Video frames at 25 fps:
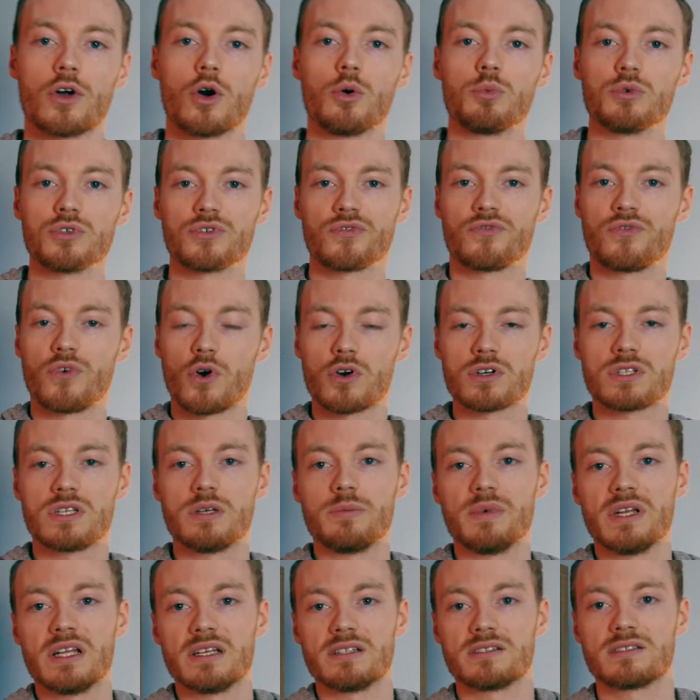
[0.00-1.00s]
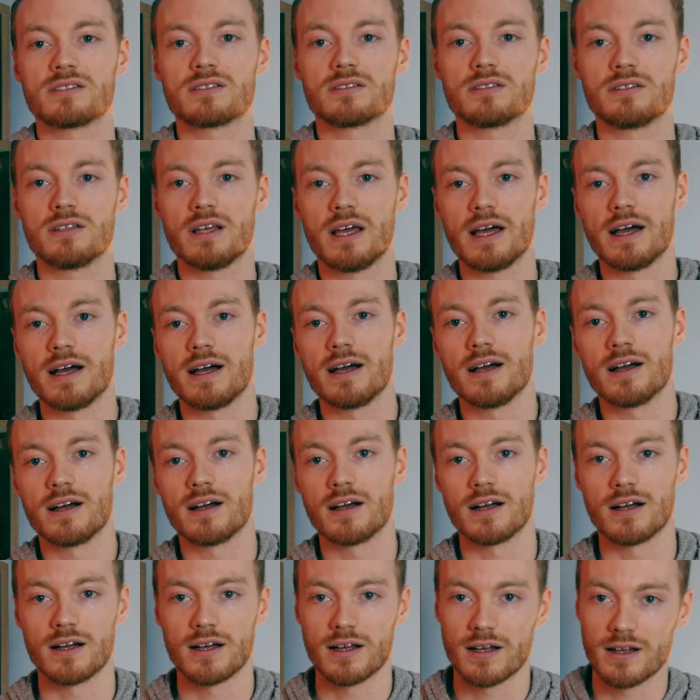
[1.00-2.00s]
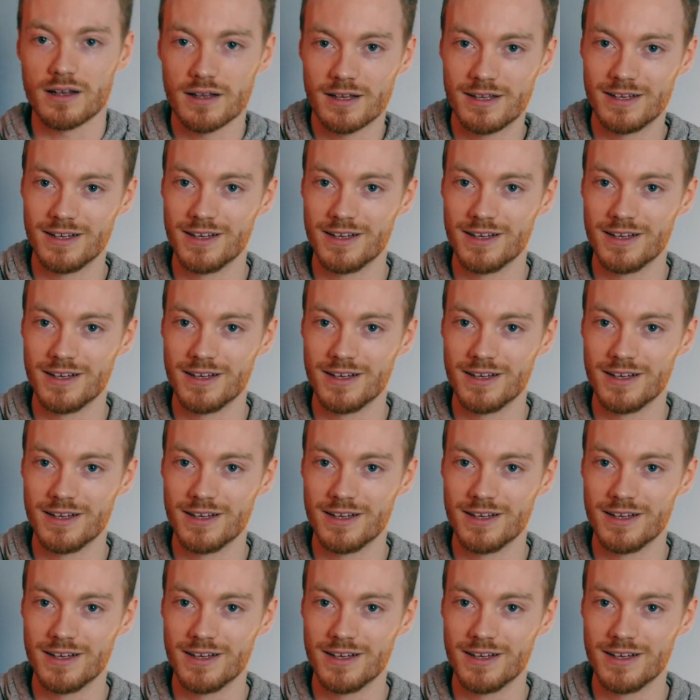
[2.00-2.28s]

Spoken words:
almost 40 minutes. I'm